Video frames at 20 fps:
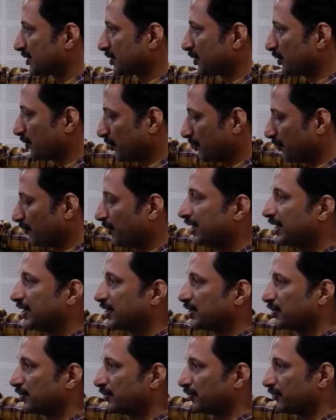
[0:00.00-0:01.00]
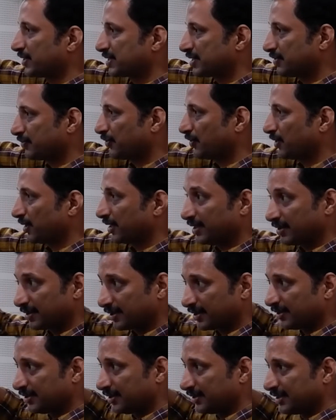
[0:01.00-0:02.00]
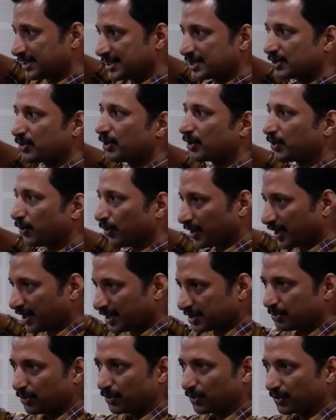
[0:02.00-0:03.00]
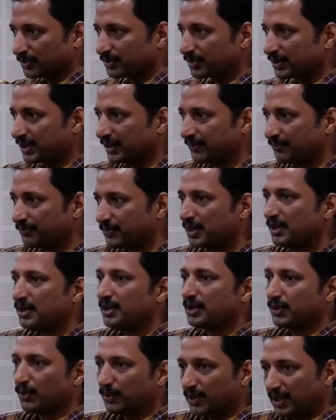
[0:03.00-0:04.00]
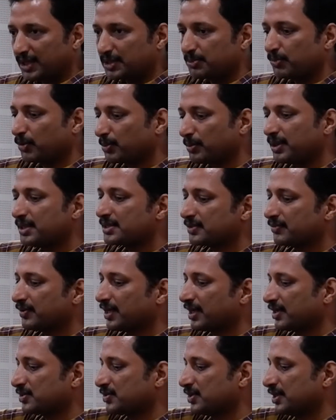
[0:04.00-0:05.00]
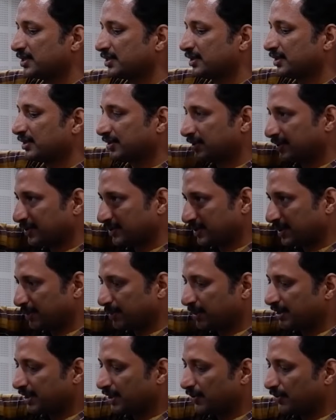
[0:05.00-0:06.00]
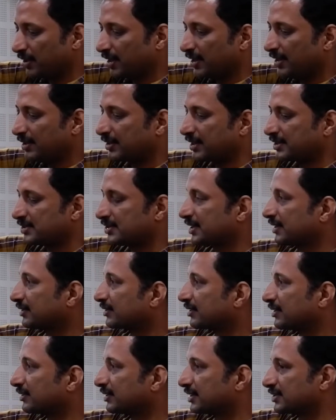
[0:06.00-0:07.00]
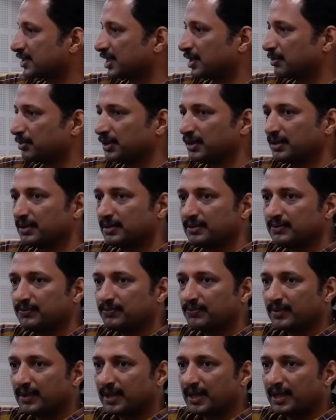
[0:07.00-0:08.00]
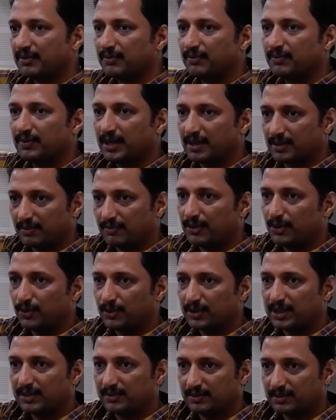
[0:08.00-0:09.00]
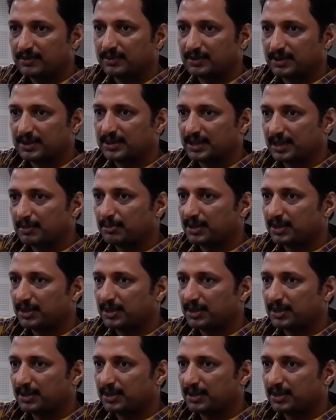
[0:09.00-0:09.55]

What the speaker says: So we need to first of all, this is called contact mode. Okay, contact mode means we are actually coming down and touching the sample, and we know that the